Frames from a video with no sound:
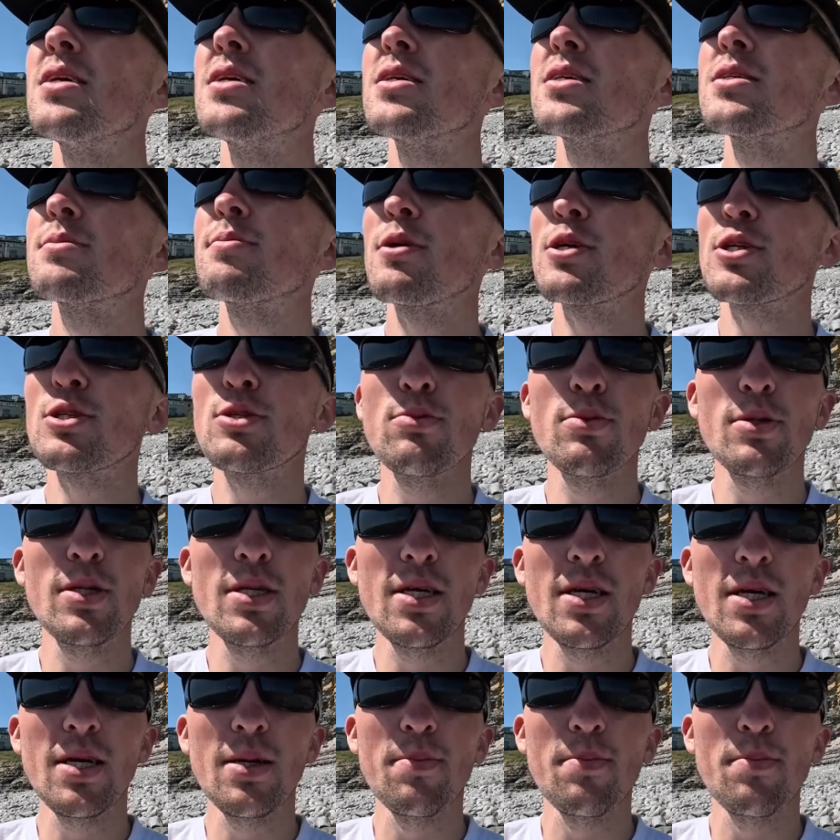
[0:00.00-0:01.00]
especially with
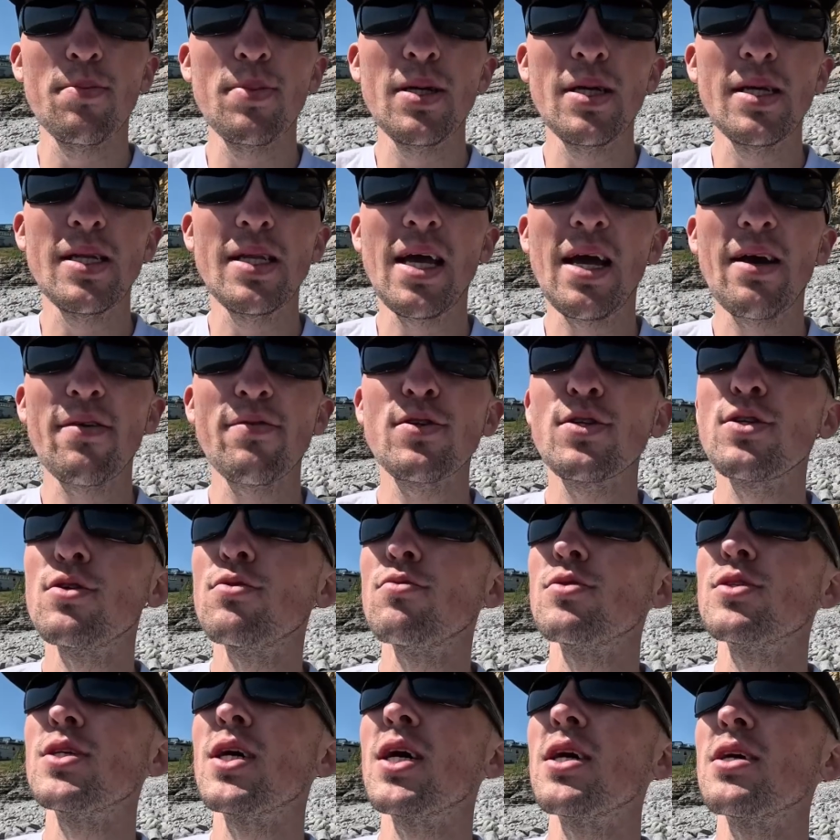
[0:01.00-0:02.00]
the being the
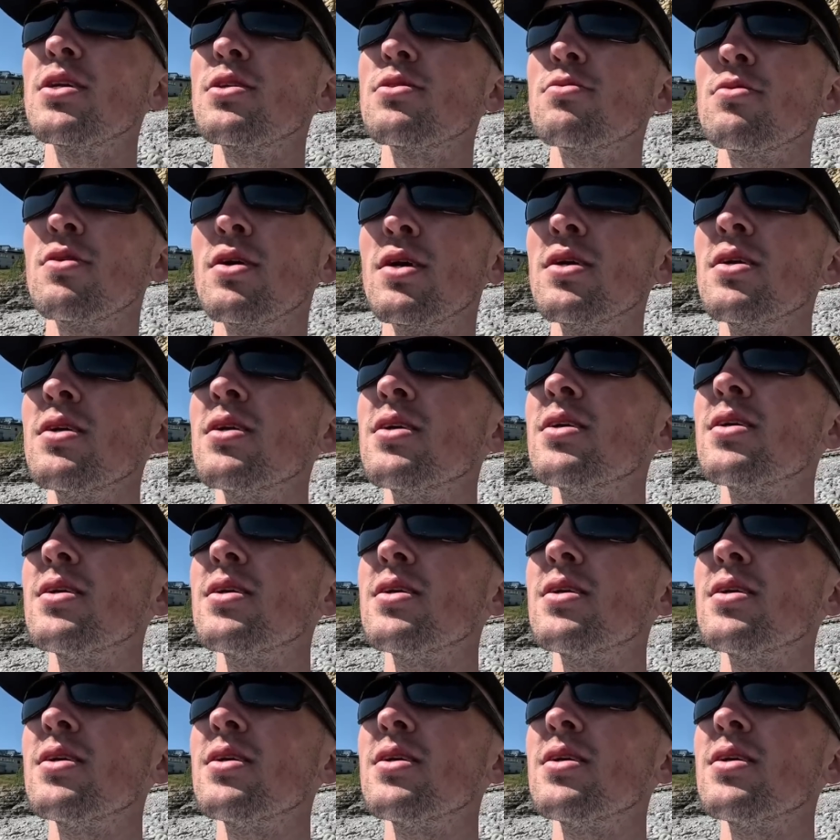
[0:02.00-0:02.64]
afternoon tide as well,